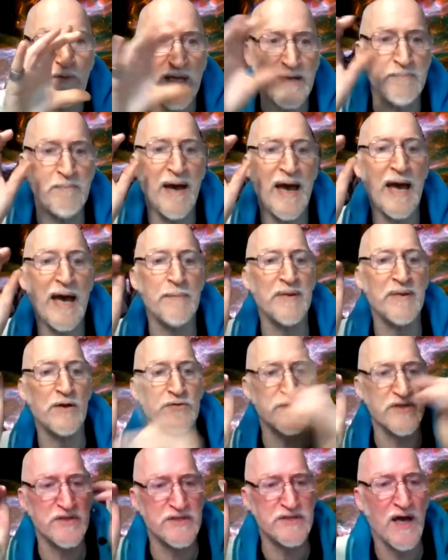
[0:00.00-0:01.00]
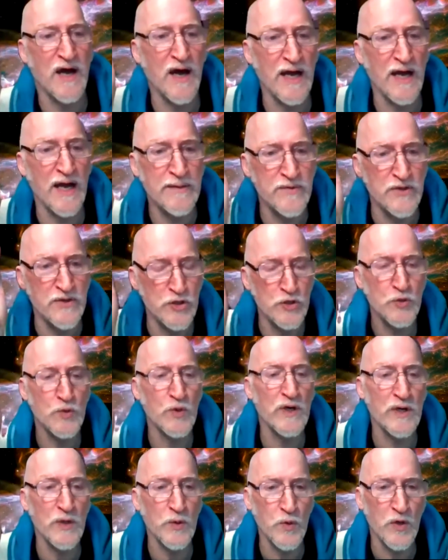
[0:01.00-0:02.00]
map out the time that you
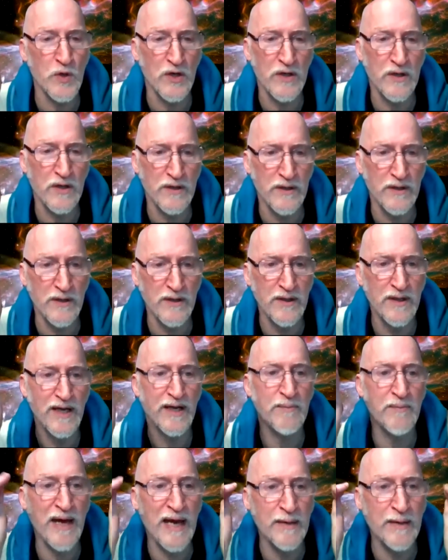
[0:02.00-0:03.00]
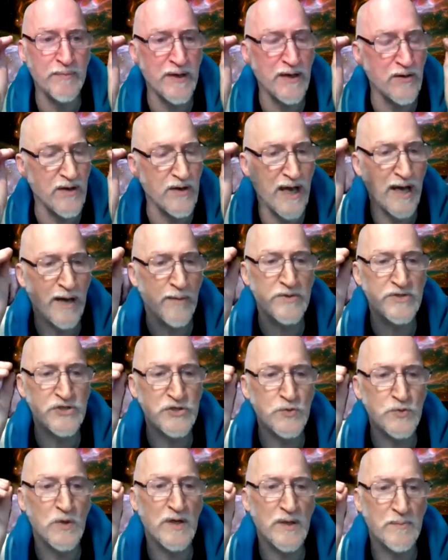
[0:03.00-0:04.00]
want to work and map out how much
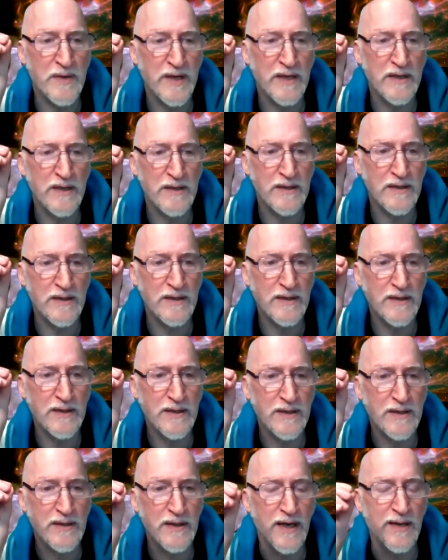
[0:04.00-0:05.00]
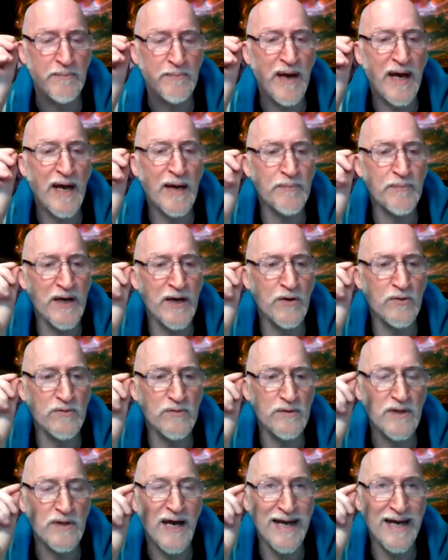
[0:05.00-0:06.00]
you want to make and map out
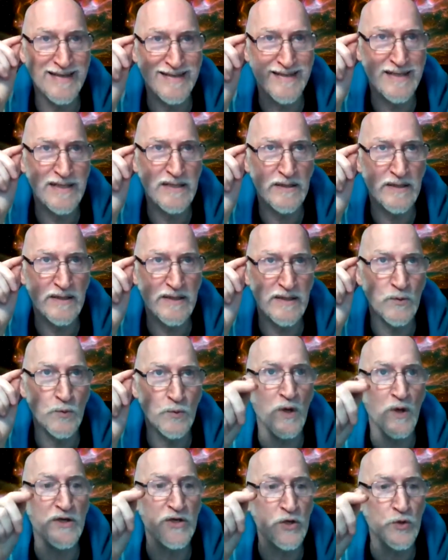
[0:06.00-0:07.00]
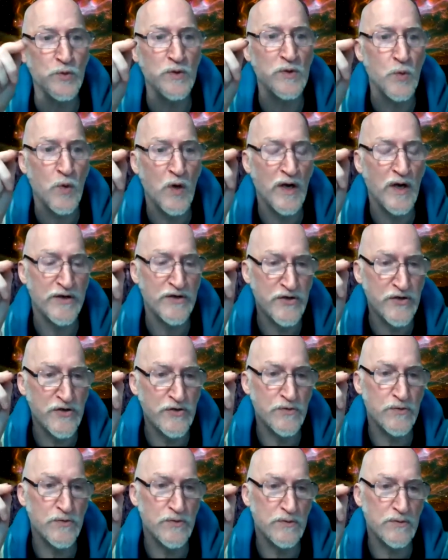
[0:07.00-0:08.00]
ideally what you would want to
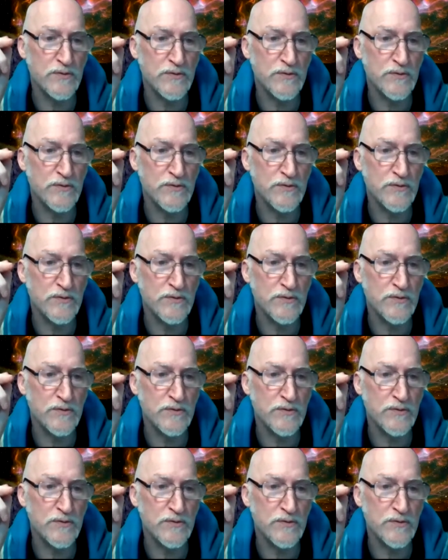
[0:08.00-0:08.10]
do.